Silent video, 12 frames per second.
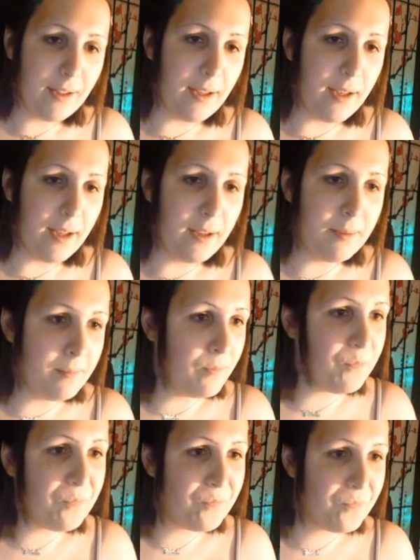
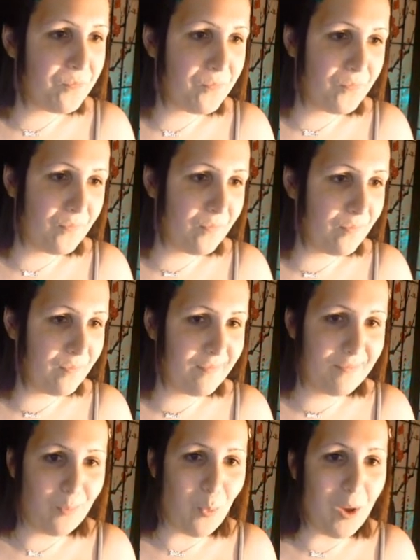Um,
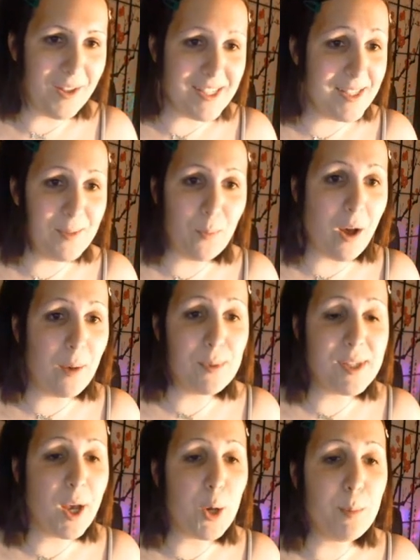what this is what I was
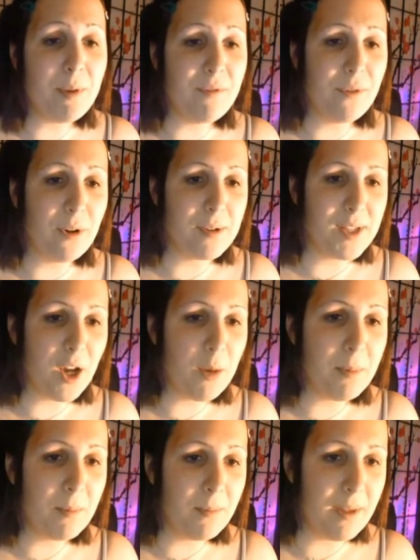hoping for. I was
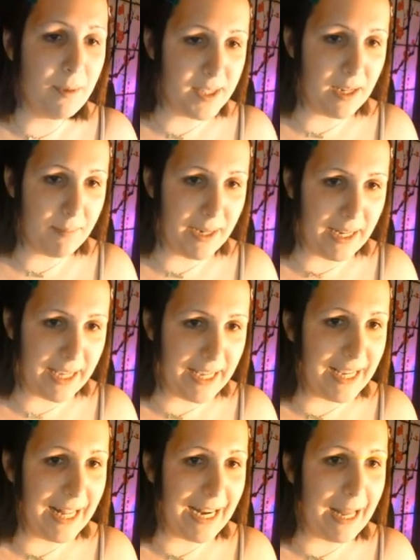hoping it was going to be like a
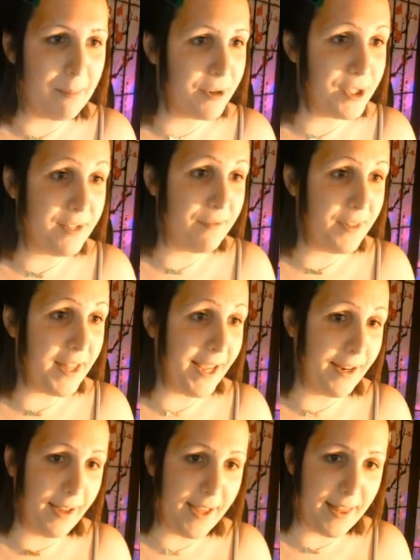collaborative thing
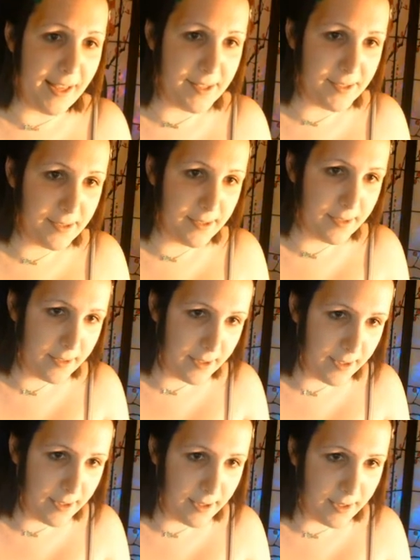like this.
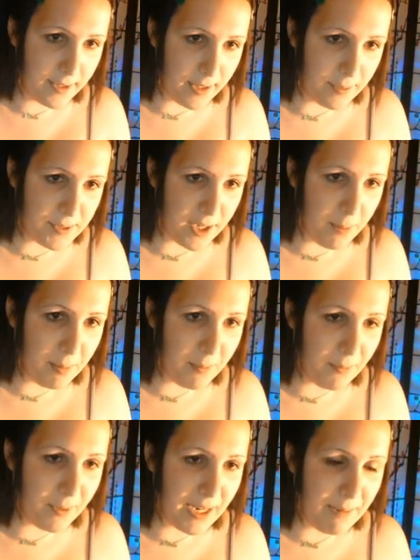I was hoping we
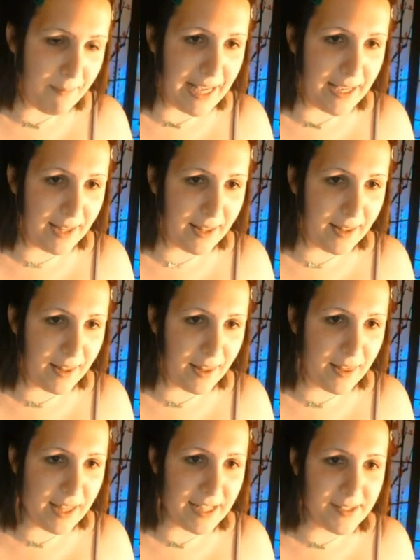were going to make
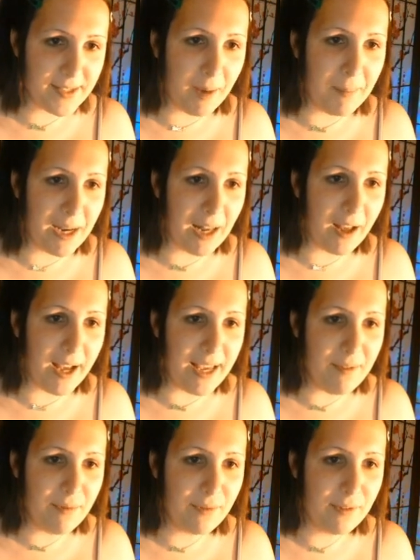things come
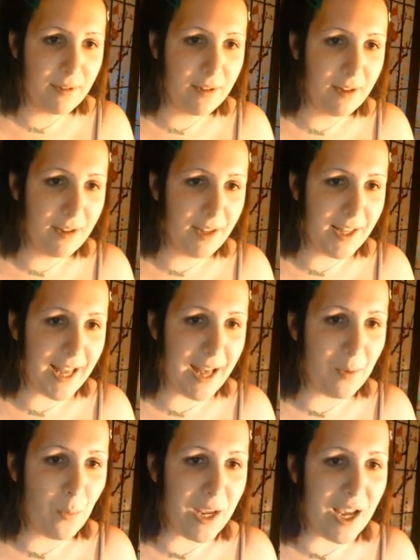alive,
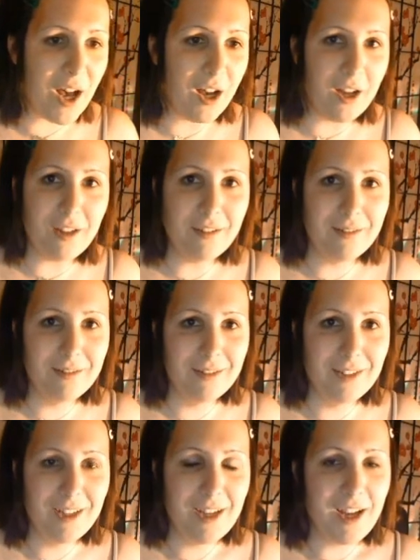and we are.
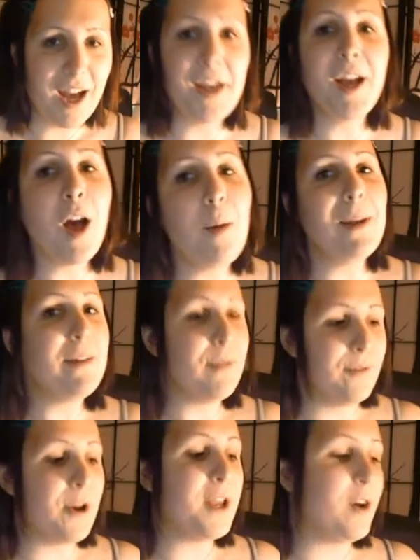And I can't believe
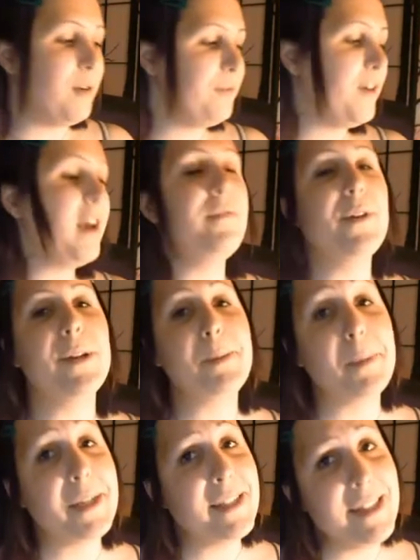we've only got five years
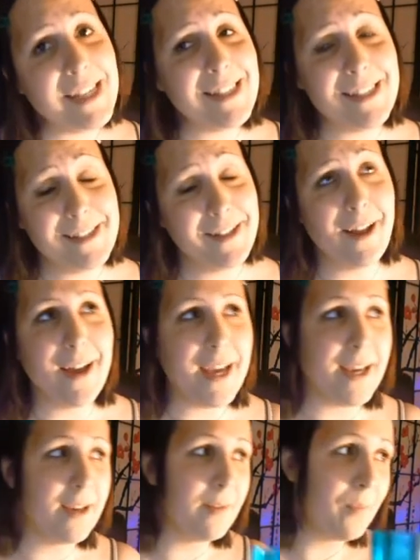because this is like.